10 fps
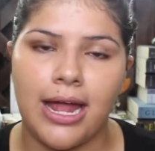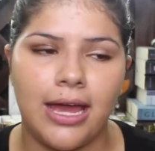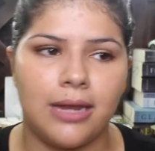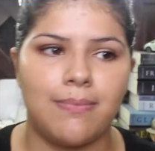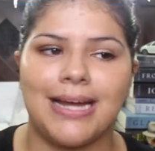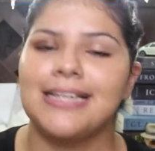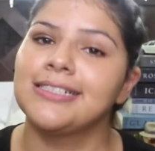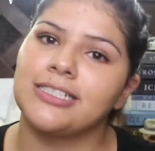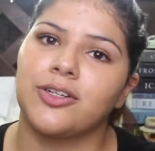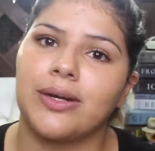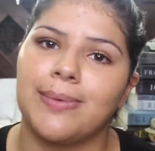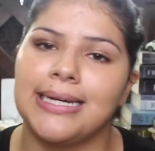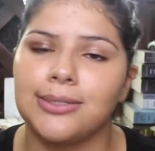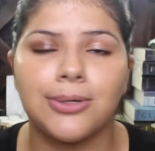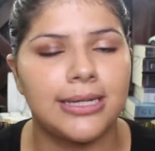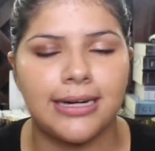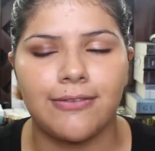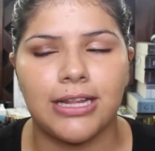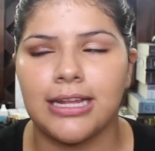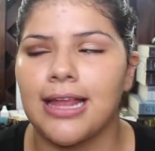and my Instagram handle and
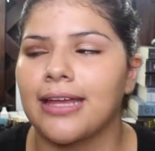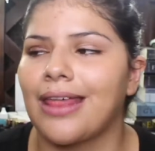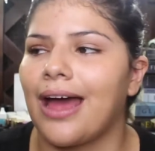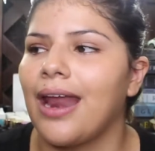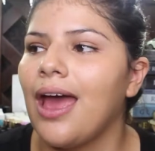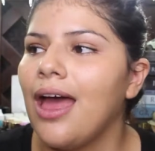everything like that.